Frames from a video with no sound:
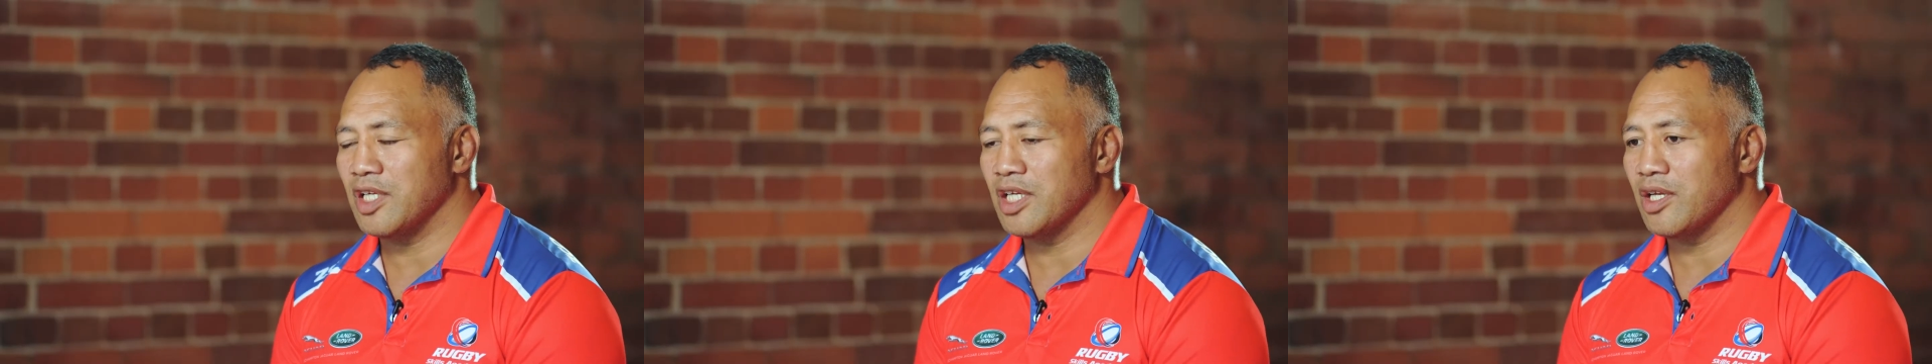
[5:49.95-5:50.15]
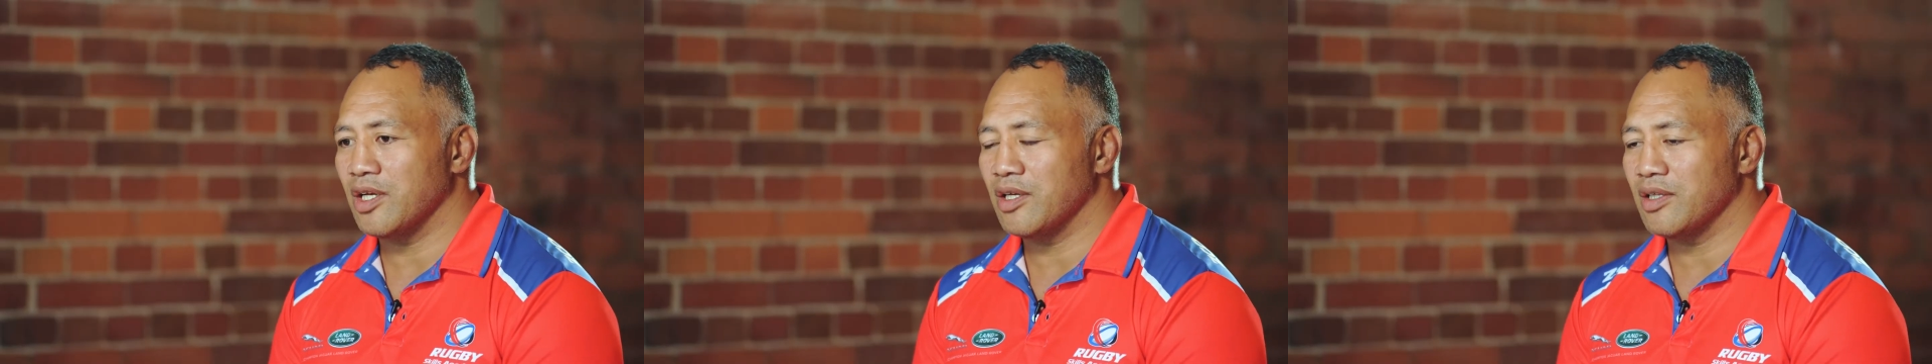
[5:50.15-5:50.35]

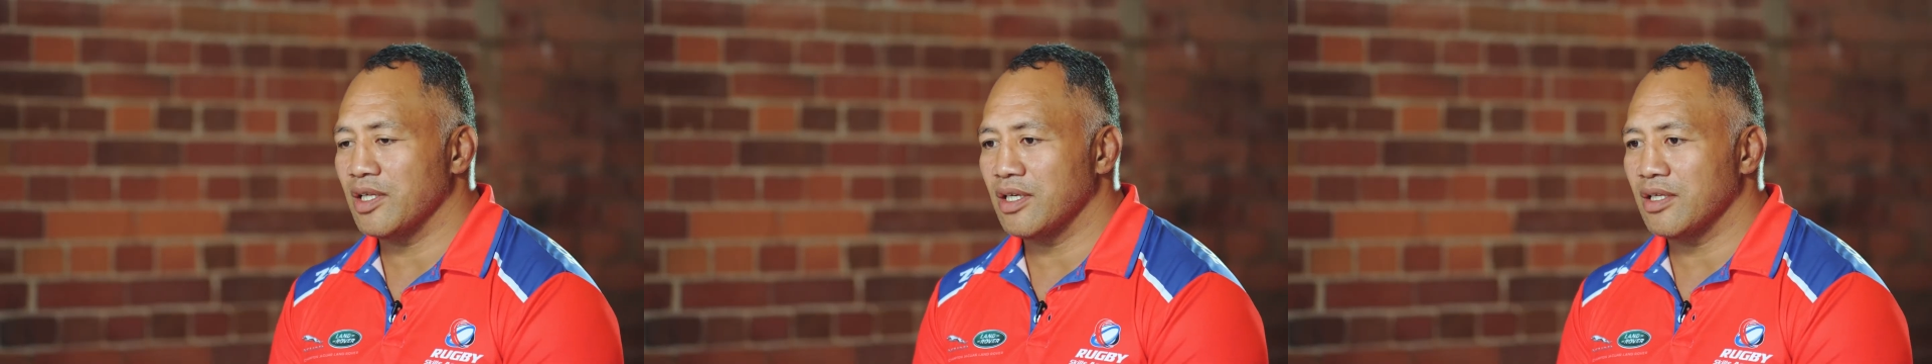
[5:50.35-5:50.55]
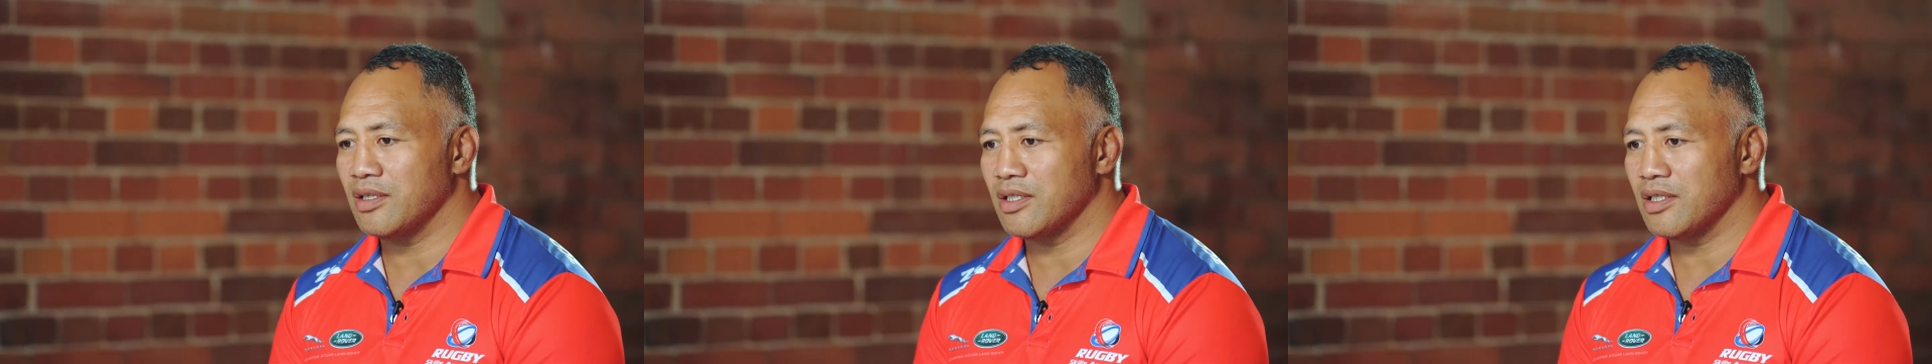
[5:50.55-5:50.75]
you know,
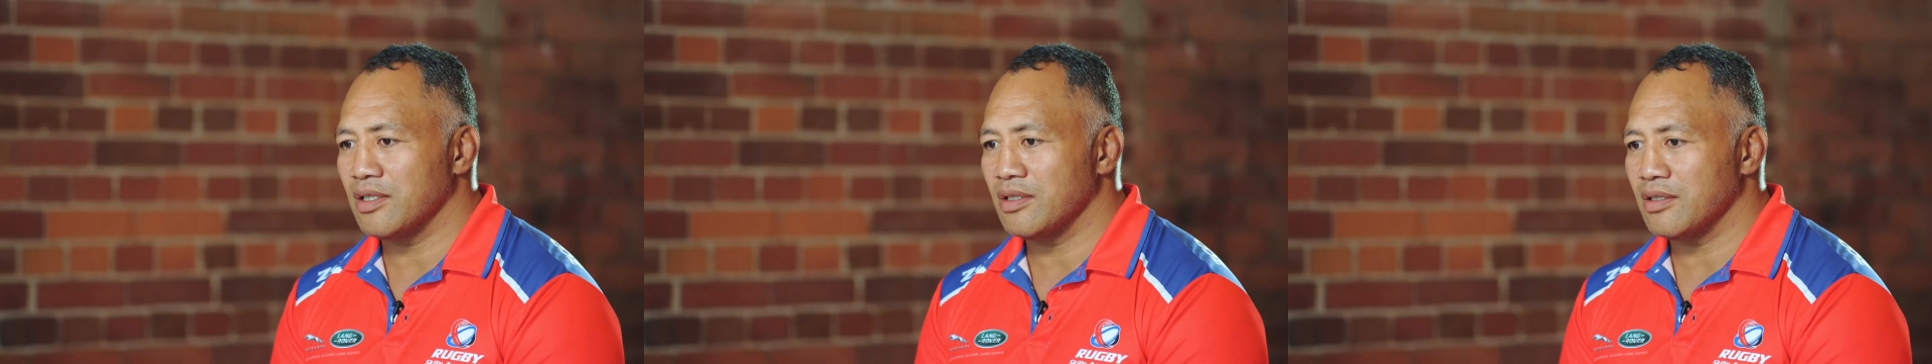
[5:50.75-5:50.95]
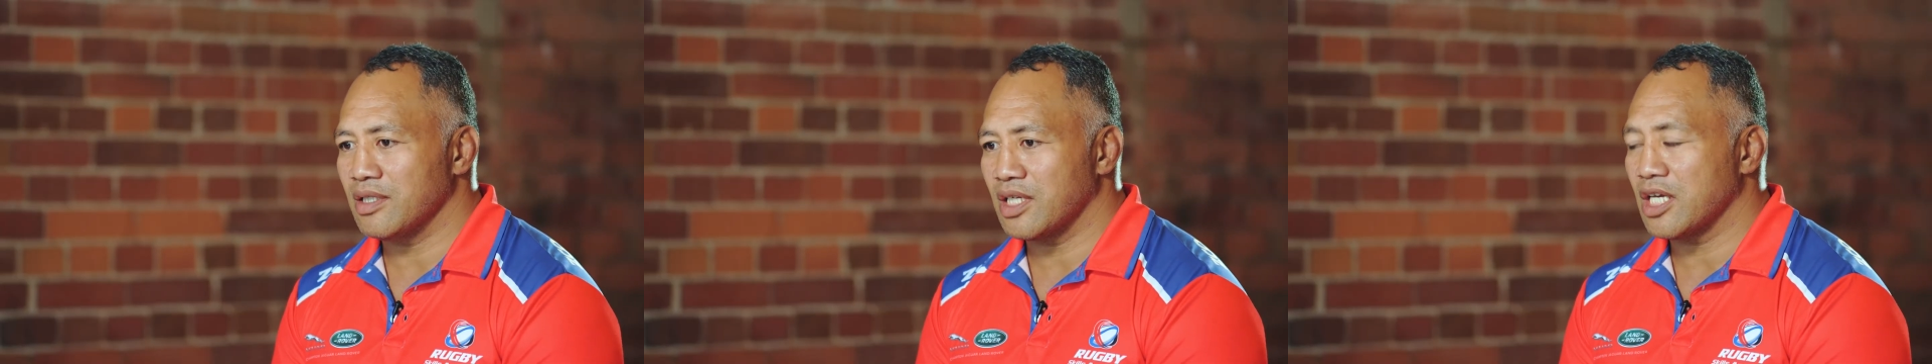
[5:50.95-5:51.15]

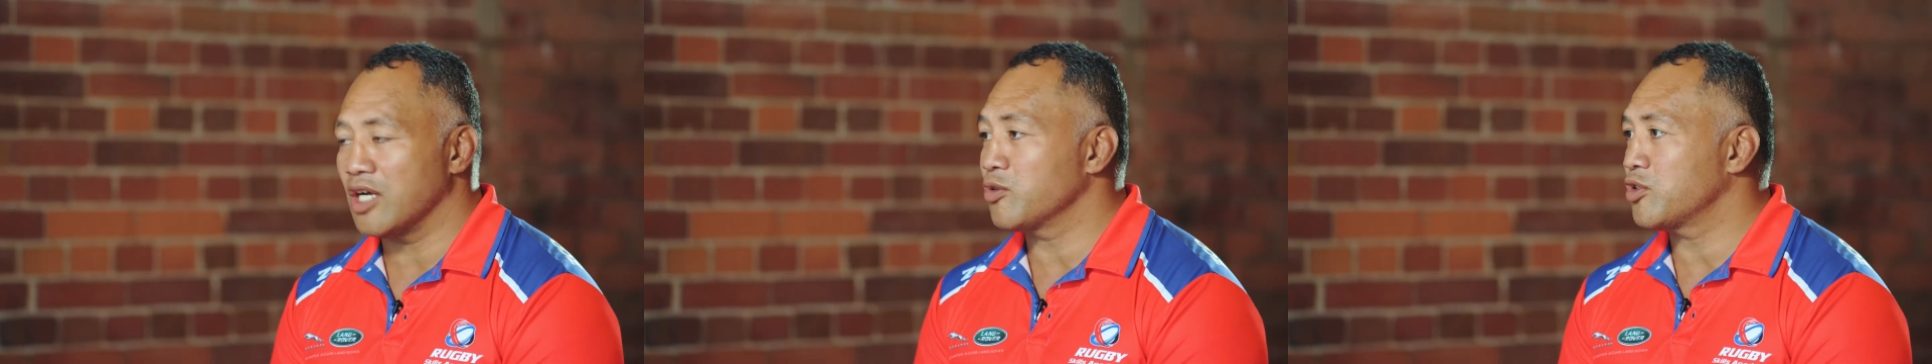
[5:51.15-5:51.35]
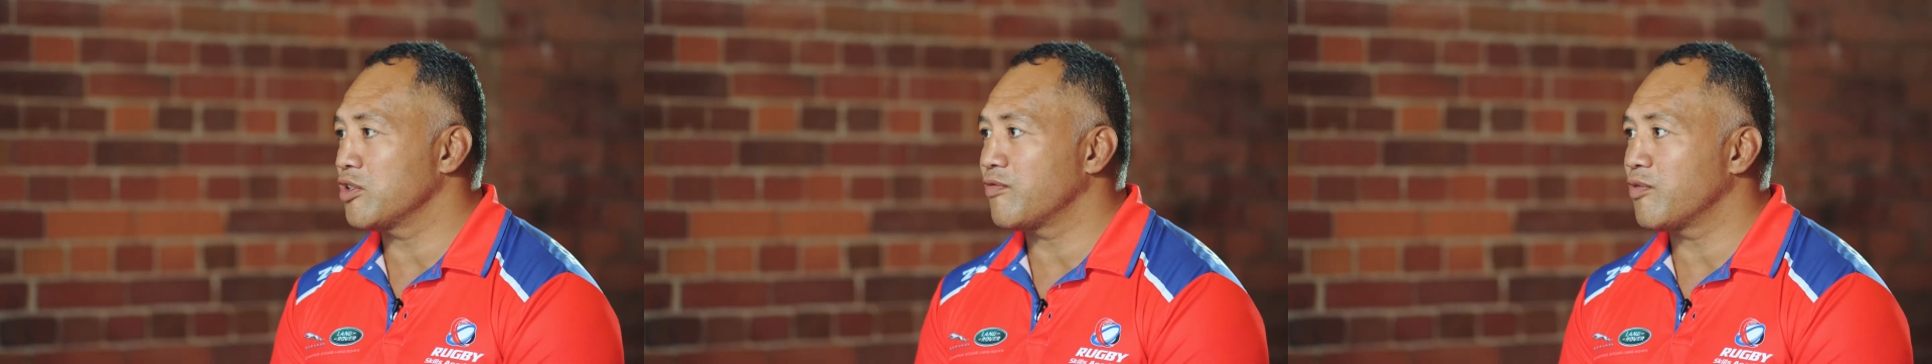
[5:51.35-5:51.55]
the
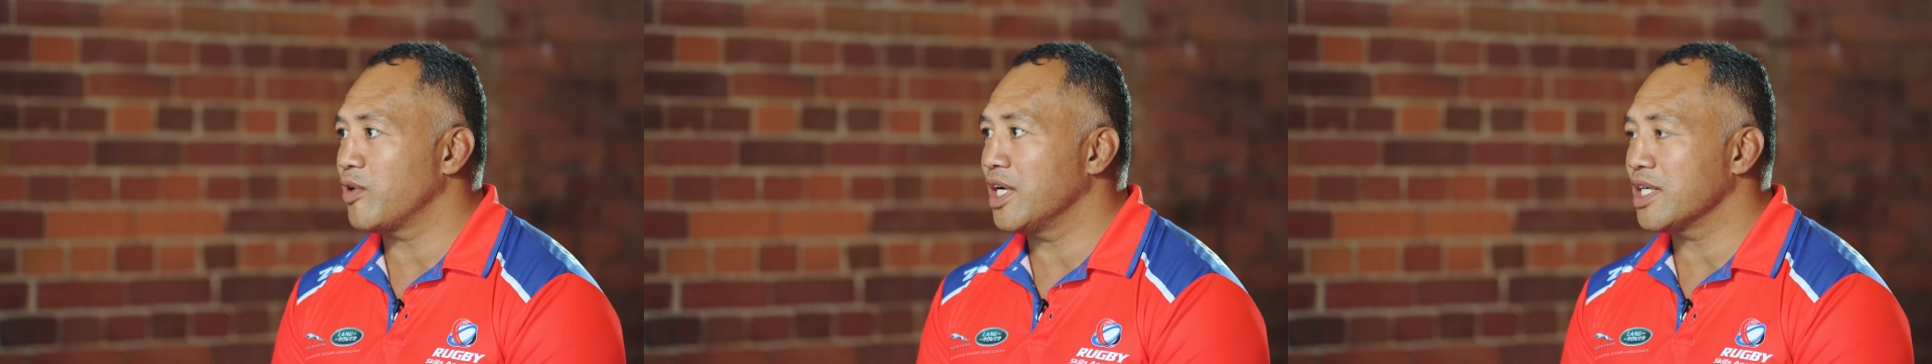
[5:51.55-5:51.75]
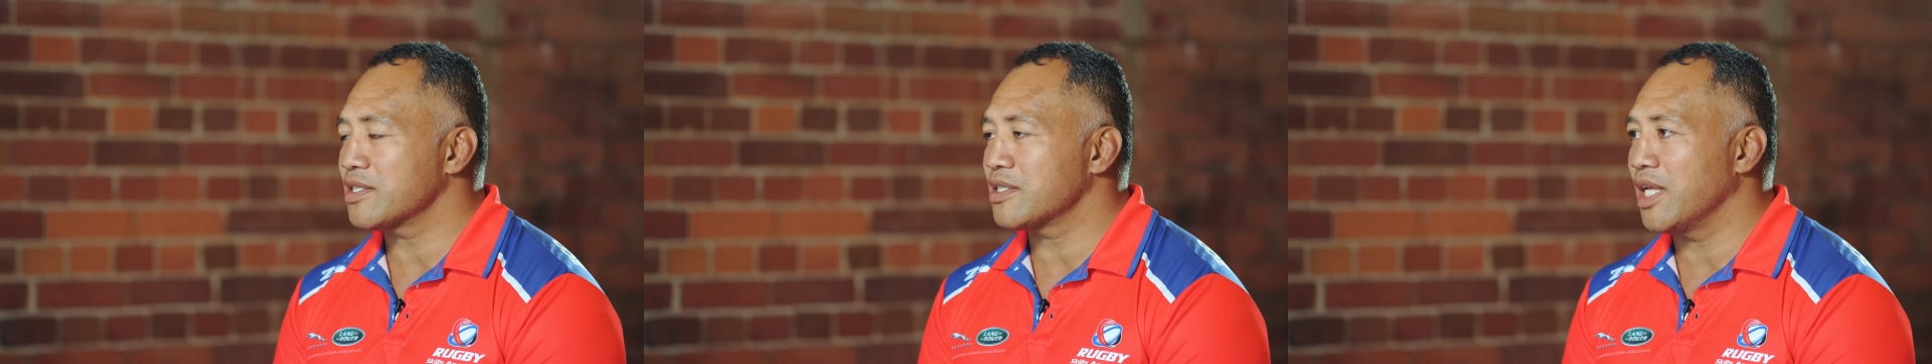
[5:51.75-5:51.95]
culture
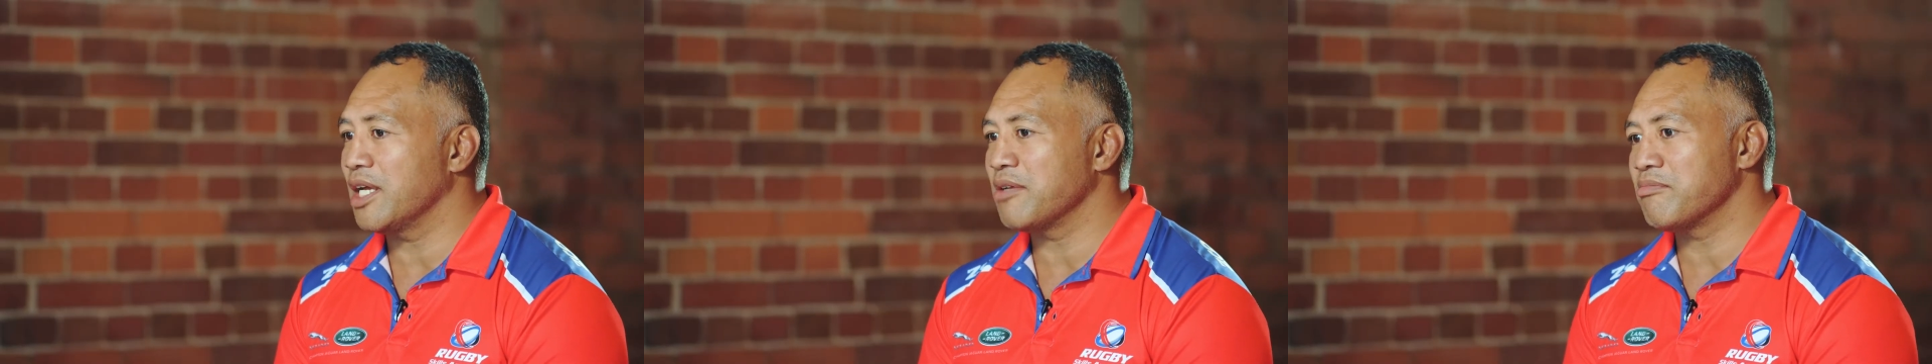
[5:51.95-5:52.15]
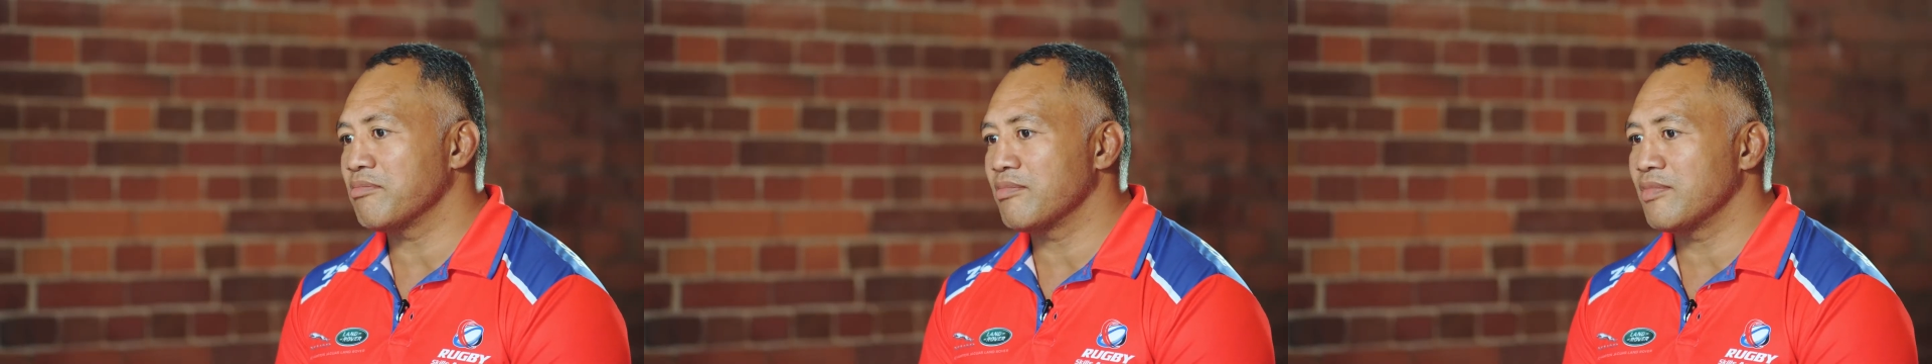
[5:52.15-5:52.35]
for us,
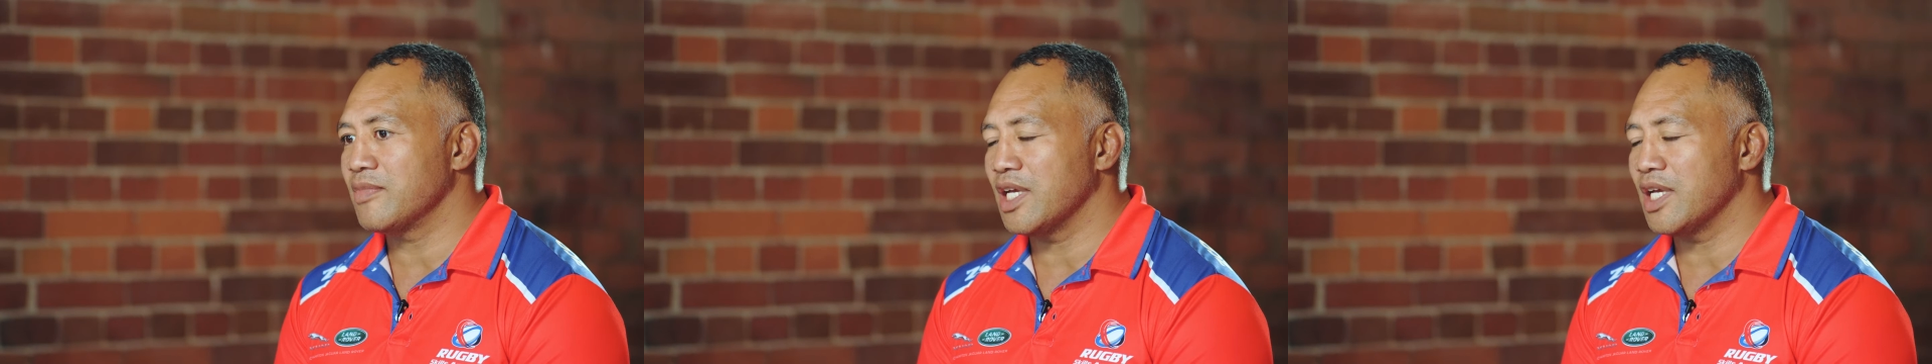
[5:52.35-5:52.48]
yep,